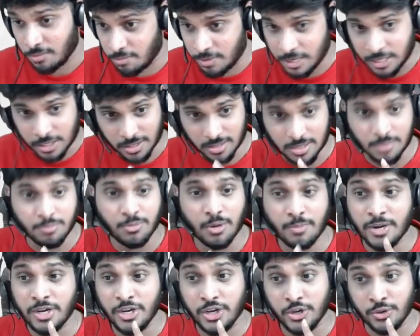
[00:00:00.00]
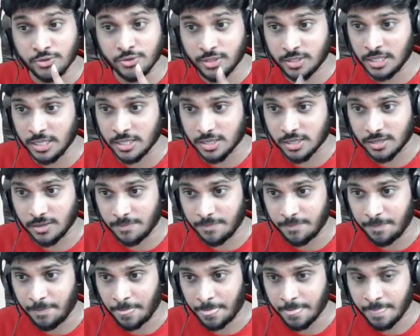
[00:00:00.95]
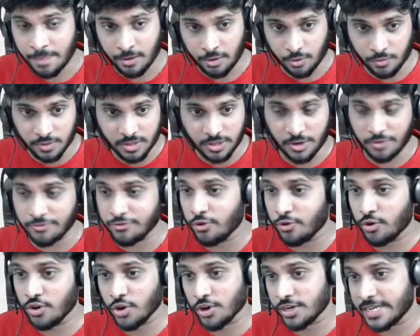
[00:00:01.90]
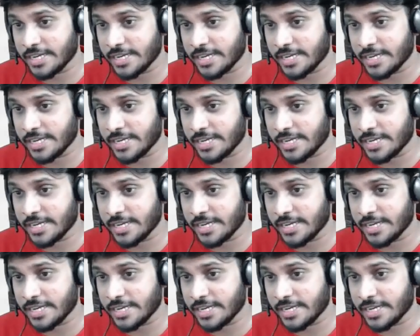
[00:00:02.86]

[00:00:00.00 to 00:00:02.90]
But the moment you sit with your phone or